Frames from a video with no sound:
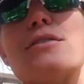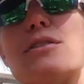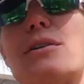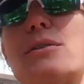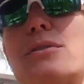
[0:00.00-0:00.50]

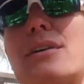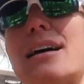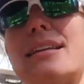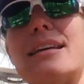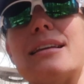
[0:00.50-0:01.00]
so
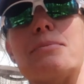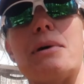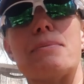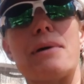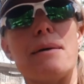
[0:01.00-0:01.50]
I think the
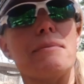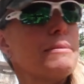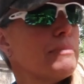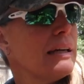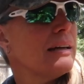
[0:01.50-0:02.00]
bobcat
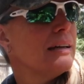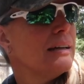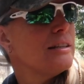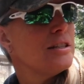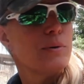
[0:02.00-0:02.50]
might be
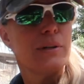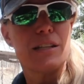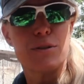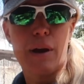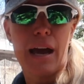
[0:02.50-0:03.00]
doing
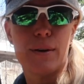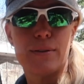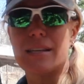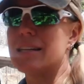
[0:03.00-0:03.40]
its rounds,